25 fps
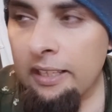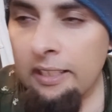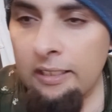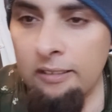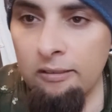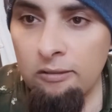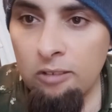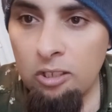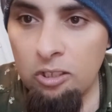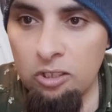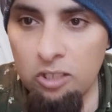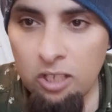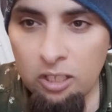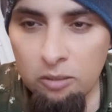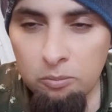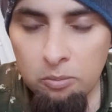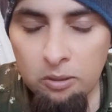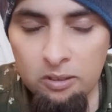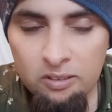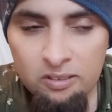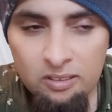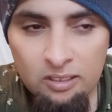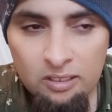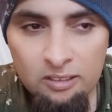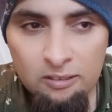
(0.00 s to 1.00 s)
t-shirt
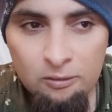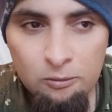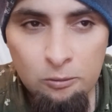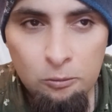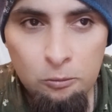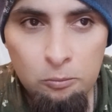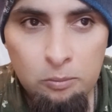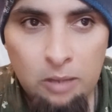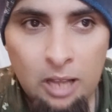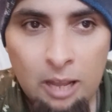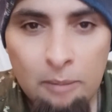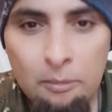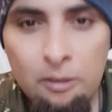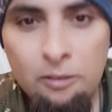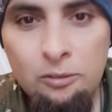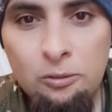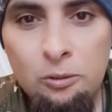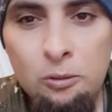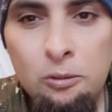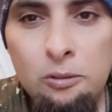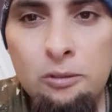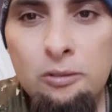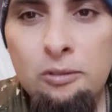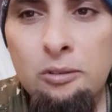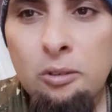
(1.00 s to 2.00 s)
business to
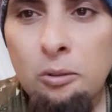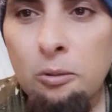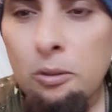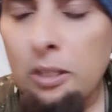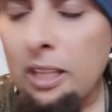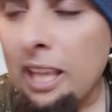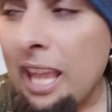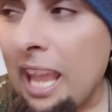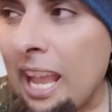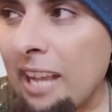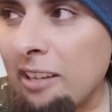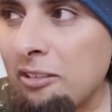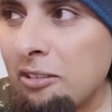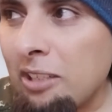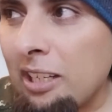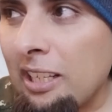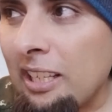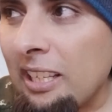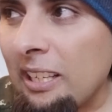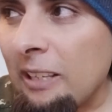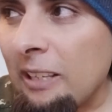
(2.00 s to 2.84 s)
Amazon, so they actually